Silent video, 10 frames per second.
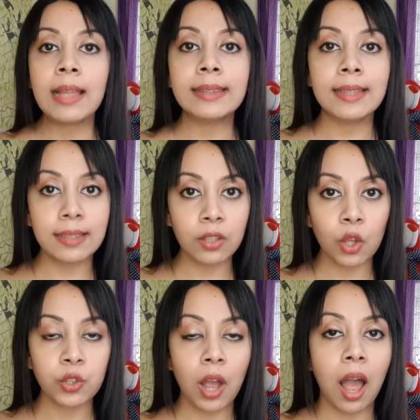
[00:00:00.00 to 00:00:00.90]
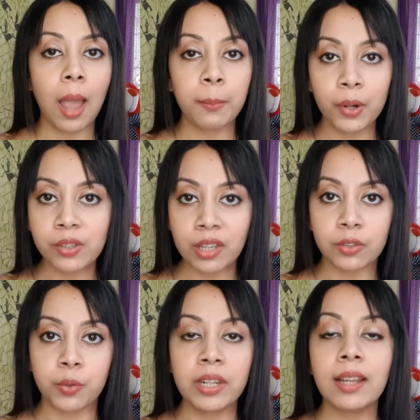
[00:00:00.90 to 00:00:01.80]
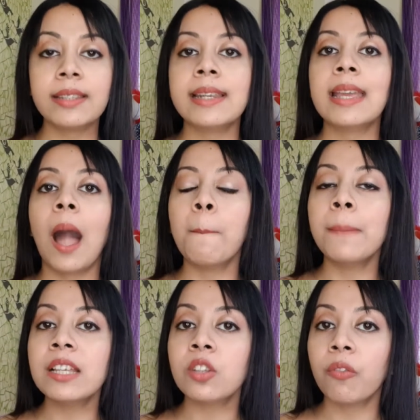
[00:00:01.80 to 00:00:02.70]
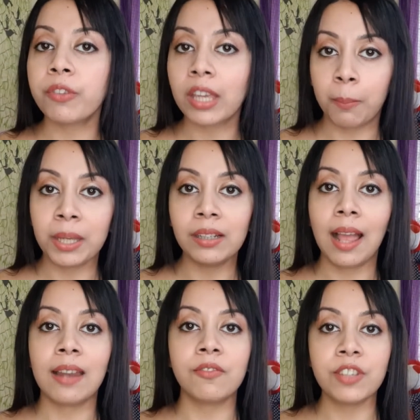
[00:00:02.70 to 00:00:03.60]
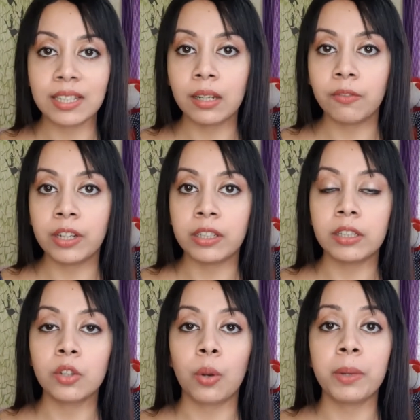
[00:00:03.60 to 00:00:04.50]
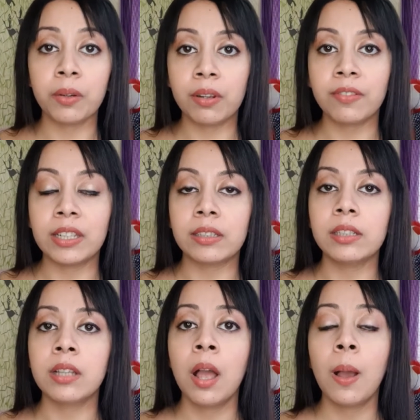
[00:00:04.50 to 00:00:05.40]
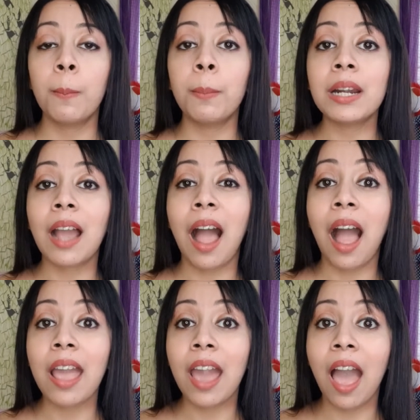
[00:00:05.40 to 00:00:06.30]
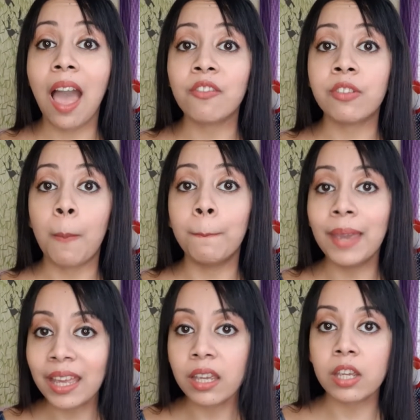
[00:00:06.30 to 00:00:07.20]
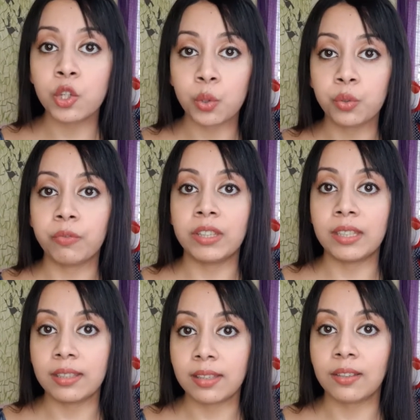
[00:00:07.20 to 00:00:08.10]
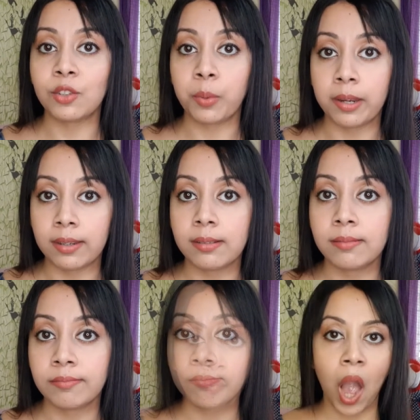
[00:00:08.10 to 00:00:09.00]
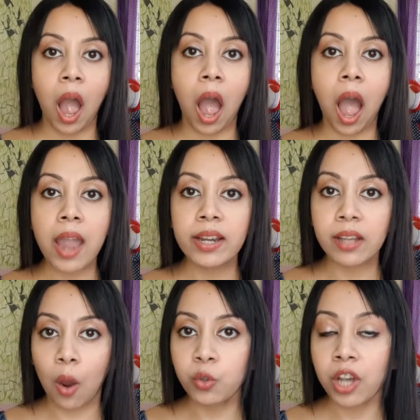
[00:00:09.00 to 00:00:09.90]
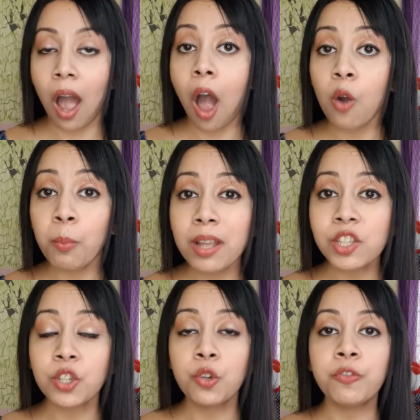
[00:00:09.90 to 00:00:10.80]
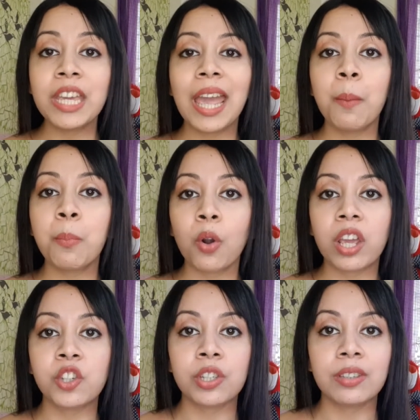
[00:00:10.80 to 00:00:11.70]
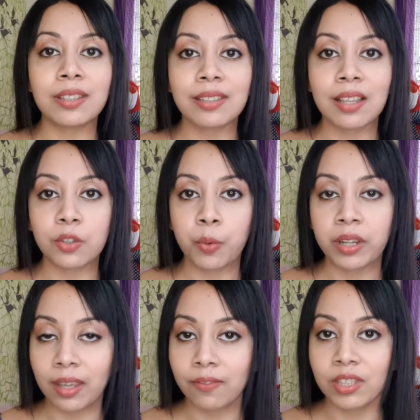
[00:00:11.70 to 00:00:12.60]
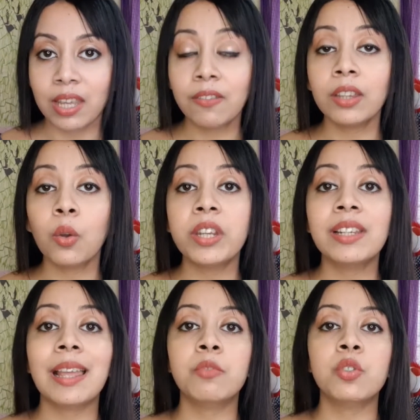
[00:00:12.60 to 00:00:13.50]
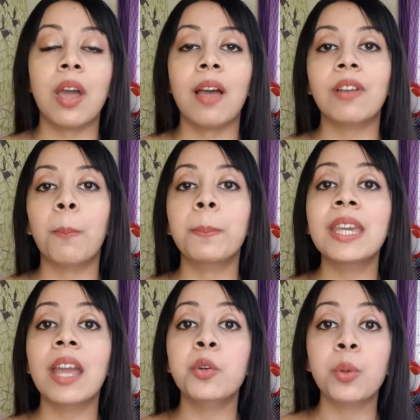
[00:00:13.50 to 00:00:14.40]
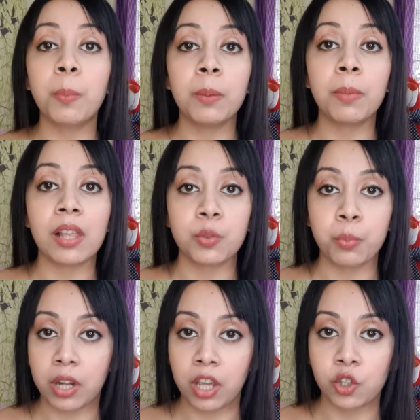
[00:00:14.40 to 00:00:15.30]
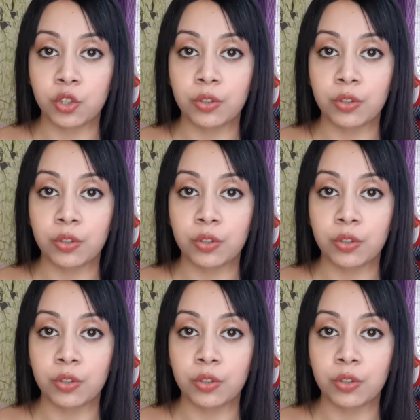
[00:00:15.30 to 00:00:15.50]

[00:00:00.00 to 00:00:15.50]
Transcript: This is also a hybrid sunscreen containing a mix of chemical and physical filters or mineral filters, but I have big issues with this sunscreen. I doubt how much UVA protection this sunscreen gives, even though it claims to have a PA triple plus protection.